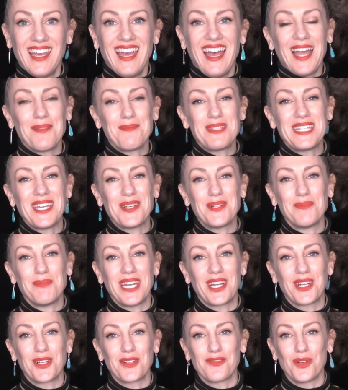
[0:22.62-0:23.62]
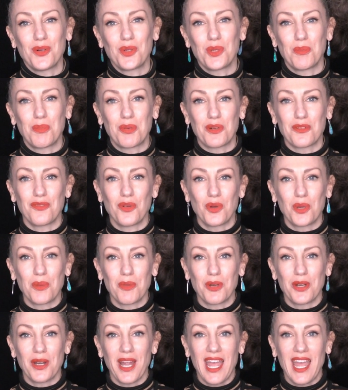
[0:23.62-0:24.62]
I'm Tielle Baker, vocal
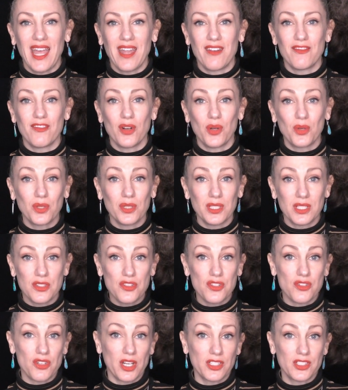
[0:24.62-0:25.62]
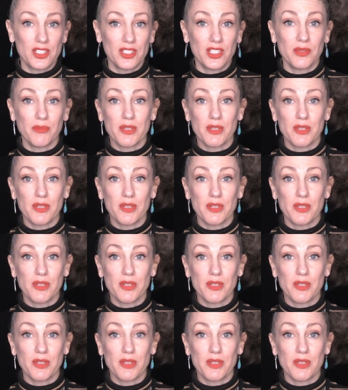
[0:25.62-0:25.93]
performer and vocal instructor,